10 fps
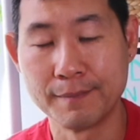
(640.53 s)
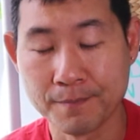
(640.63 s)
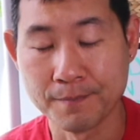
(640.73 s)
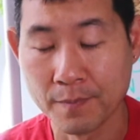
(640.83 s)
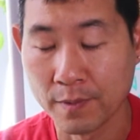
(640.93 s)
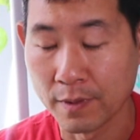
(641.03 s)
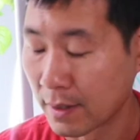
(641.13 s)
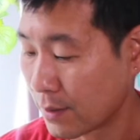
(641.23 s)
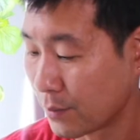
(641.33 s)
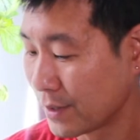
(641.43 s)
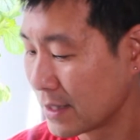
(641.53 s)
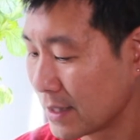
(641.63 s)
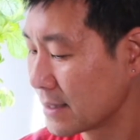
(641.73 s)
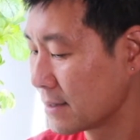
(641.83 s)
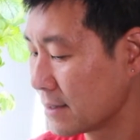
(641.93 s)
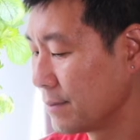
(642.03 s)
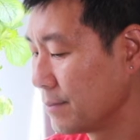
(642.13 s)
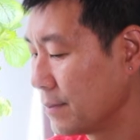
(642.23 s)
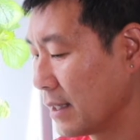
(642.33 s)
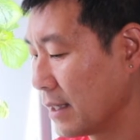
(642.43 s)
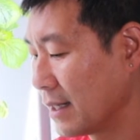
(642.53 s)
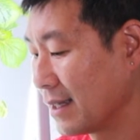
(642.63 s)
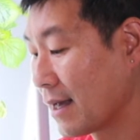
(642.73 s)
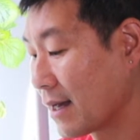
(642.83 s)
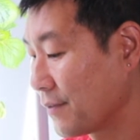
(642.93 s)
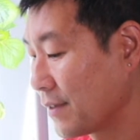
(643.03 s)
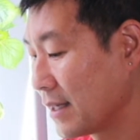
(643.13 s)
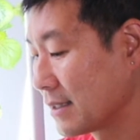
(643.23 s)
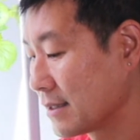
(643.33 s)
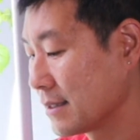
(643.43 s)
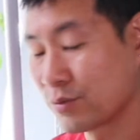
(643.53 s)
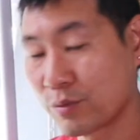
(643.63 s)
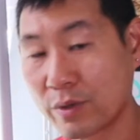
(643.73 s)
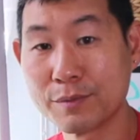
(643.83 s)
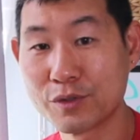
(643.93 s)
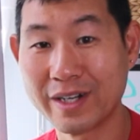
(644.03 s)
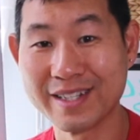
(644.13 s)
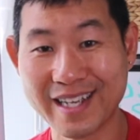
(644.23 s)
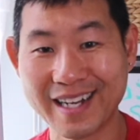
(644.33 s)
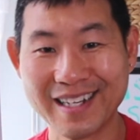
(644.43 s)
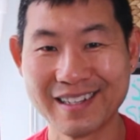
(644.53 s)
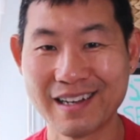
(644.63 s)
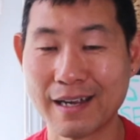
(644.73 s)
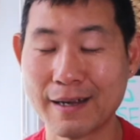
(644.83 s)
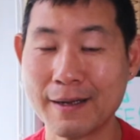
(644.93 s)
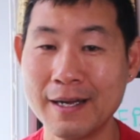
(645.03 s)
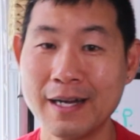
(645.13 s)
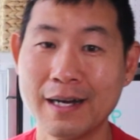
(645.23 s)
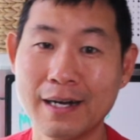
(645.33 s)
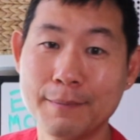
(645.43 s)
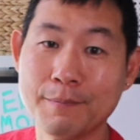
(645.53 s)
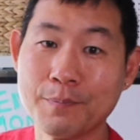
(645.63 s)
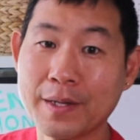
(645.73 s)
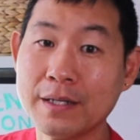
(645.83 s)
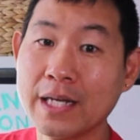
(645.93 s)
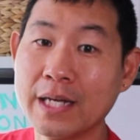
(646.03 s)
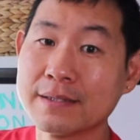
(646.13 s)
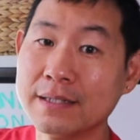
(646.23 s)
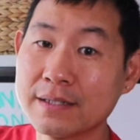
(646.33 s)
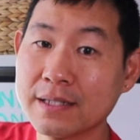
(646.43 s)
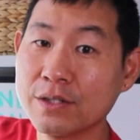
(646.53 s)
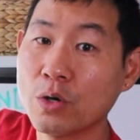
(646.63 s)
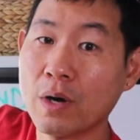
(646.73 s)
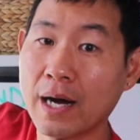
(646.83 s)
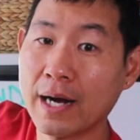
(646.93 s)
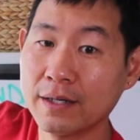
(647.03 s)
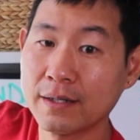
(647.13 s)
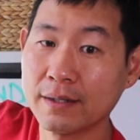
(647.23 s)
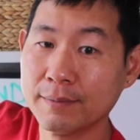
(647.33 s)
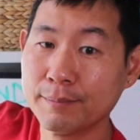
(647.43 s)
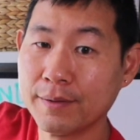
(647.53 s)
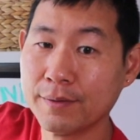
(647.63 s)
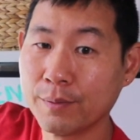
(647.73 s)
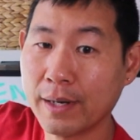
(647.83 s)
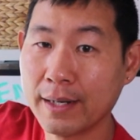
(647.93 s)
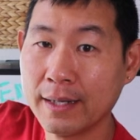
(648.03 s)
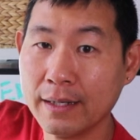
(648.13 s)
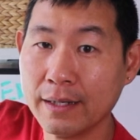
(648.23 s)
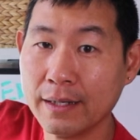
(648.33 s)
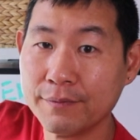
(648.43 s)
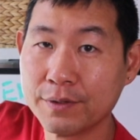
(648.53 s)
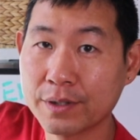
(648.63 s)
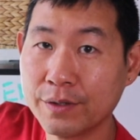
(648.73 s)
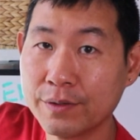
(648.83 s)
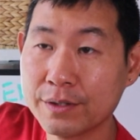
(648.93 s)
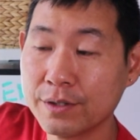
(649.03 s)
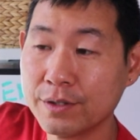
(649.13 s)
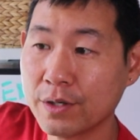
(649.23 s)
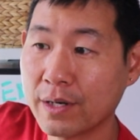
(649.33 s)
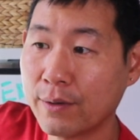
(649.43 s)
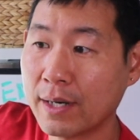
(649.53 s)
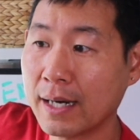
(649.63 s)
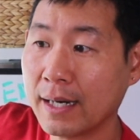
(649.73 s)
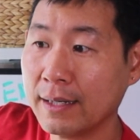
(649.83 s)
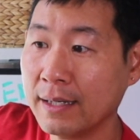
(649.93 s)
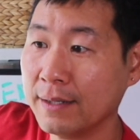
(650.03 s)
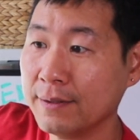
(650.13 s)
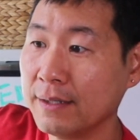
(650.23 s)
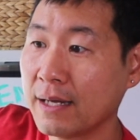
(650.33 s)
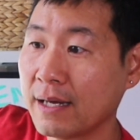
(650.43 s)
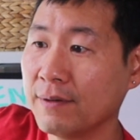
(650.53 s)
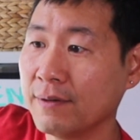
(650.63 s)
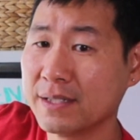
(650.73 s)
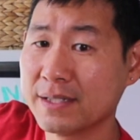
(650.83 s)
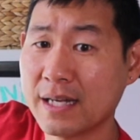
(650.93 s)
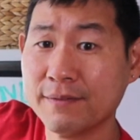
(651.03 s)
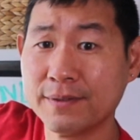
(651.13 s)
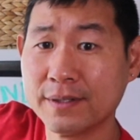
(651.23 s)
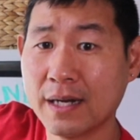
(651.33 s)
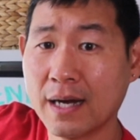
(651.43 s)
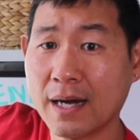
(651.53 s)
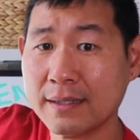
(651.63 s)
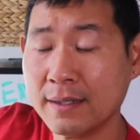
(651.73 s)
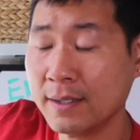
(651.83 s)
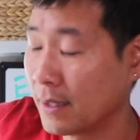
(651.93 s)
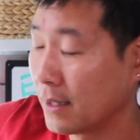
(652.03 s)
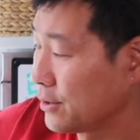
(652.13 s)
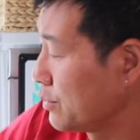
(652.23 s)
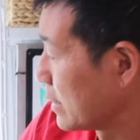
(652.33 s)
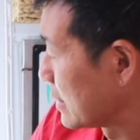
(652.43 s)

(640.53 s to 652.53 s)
with this system a lot of things is what I'm trying to say. Okay, and yes, this can go higher. By the way, if you're curious to know how high, I think they have up to 10-foot high units. This one